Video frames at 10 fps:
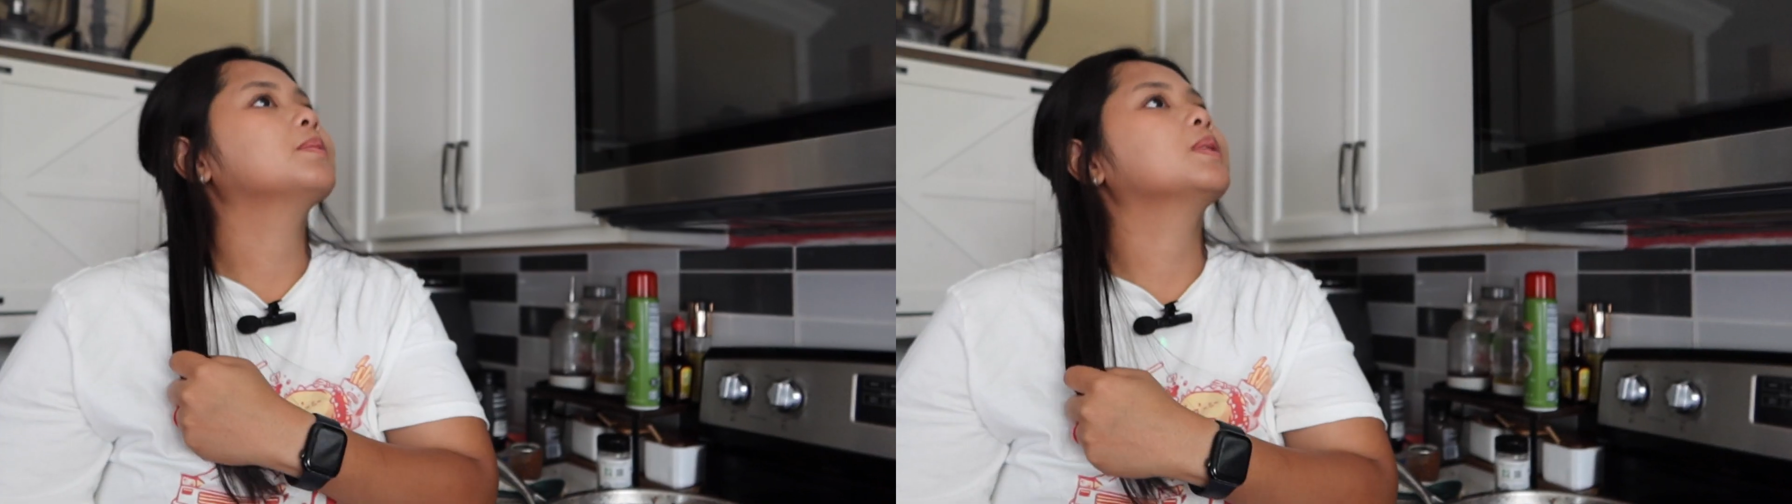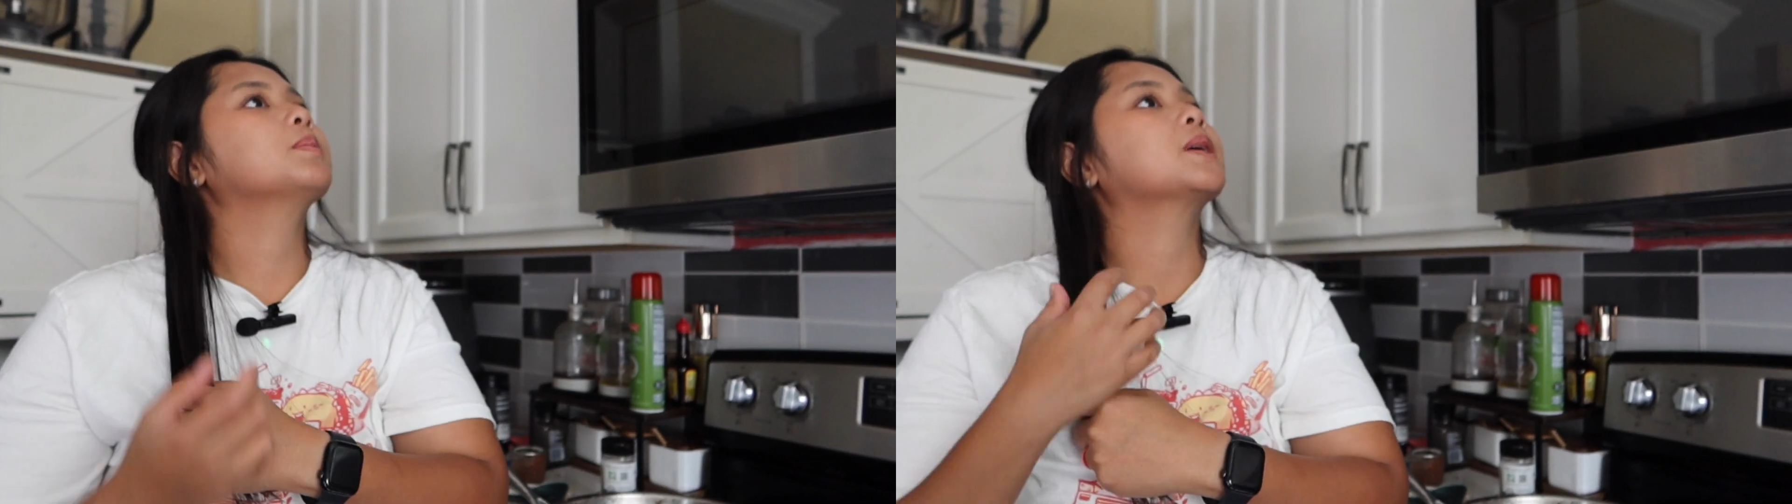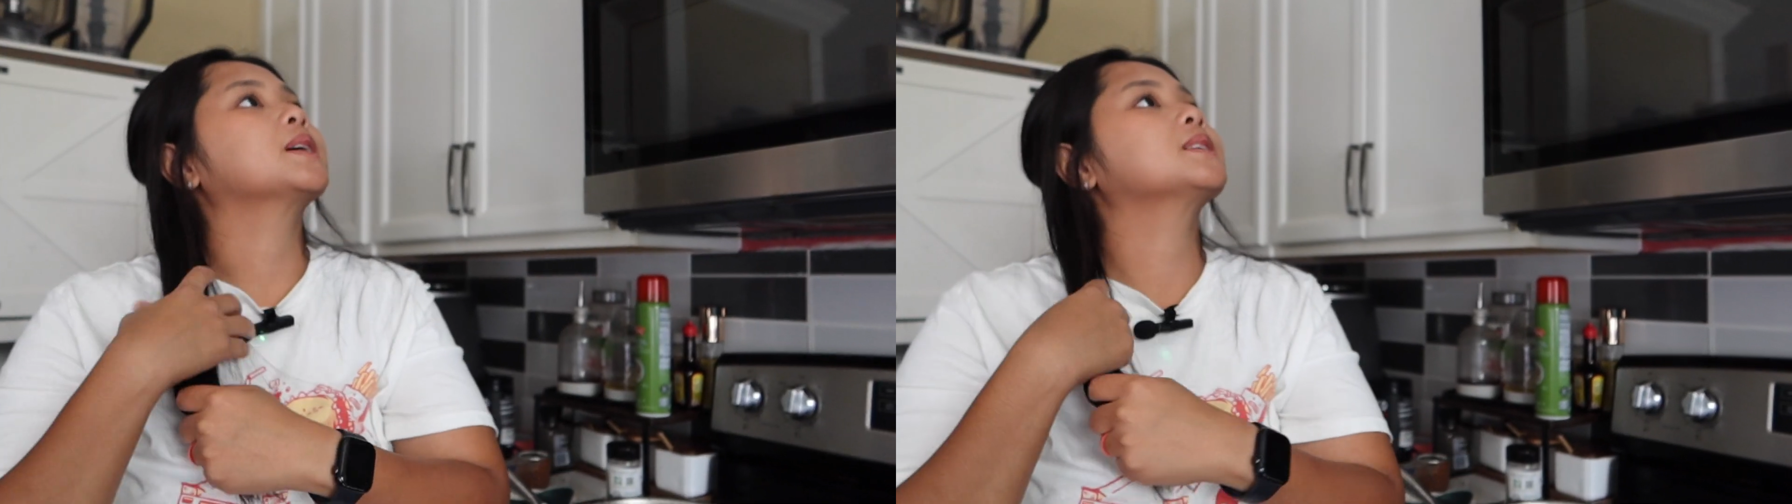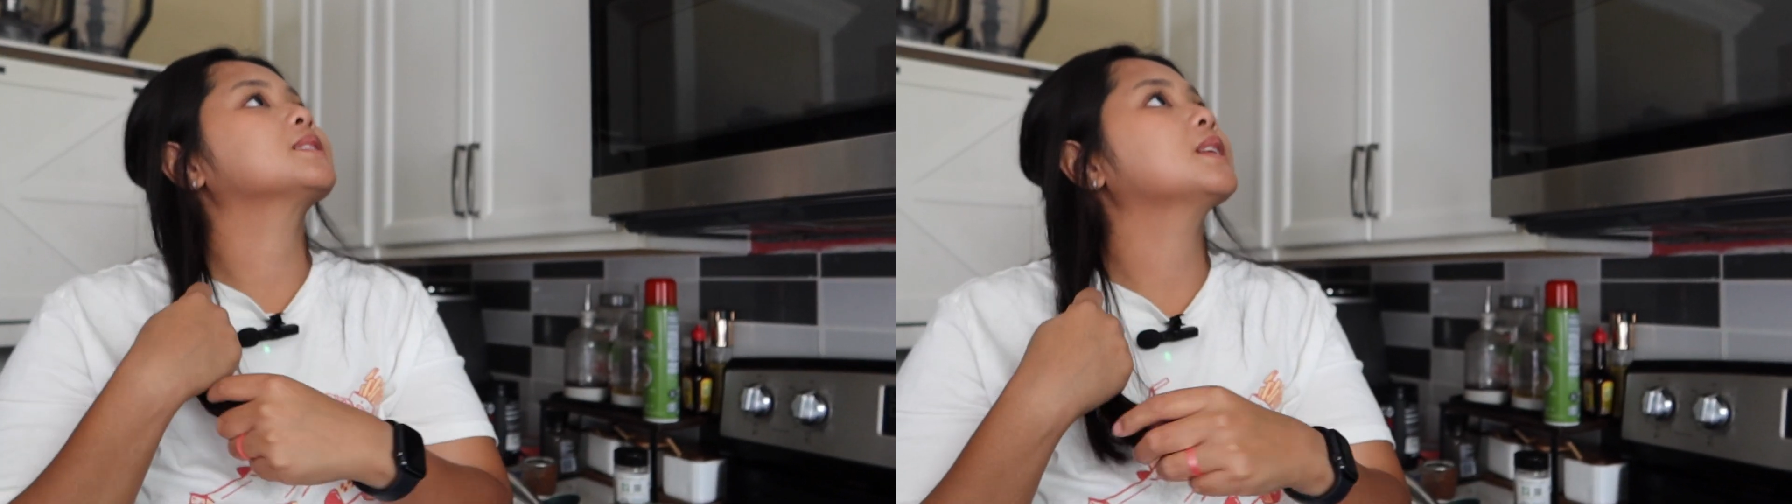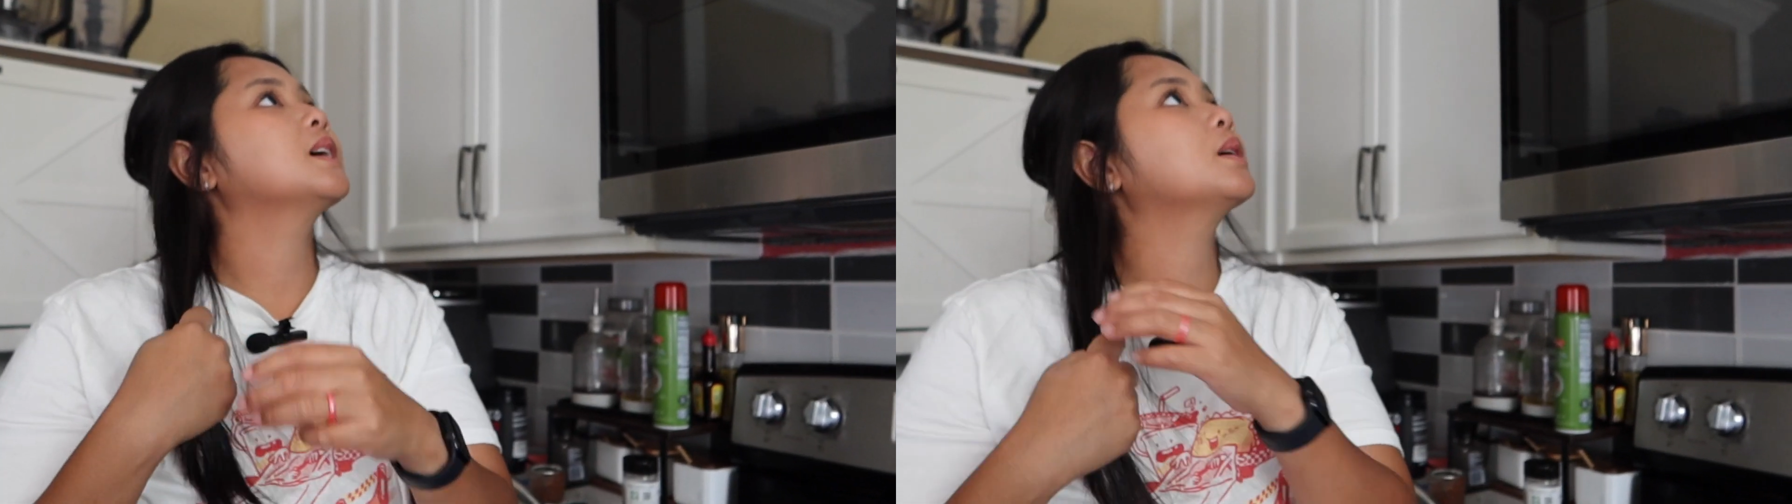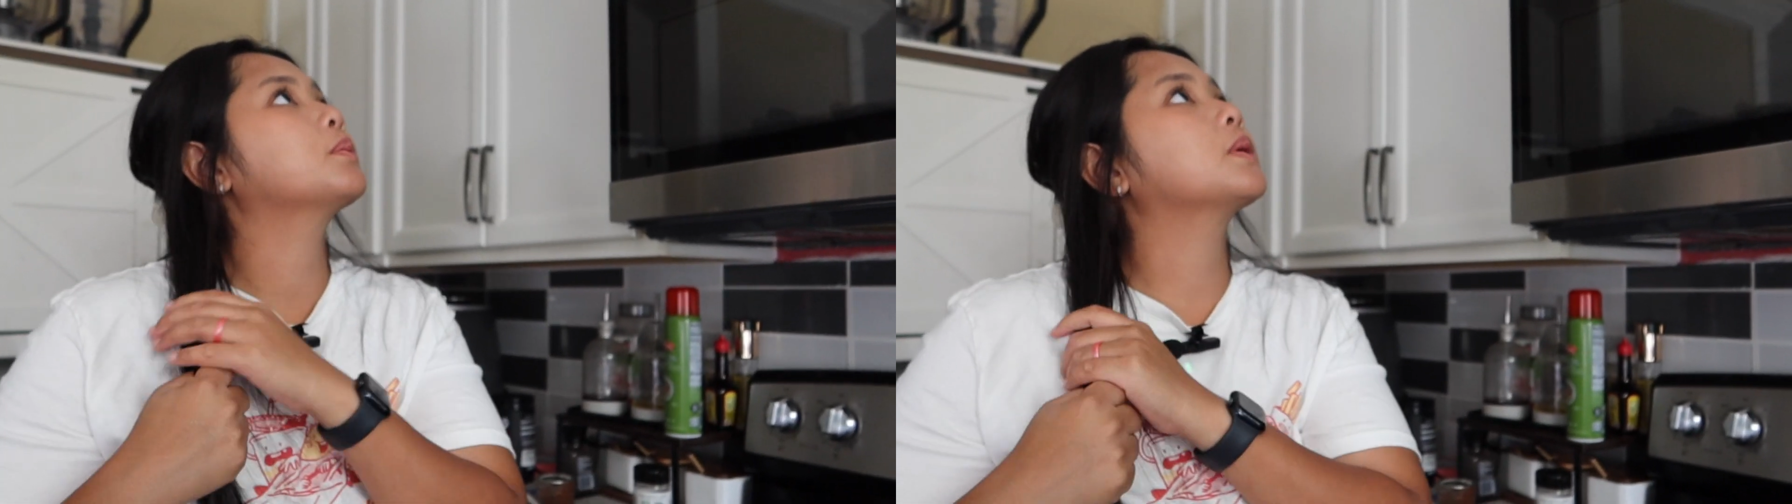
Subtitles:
My brain's not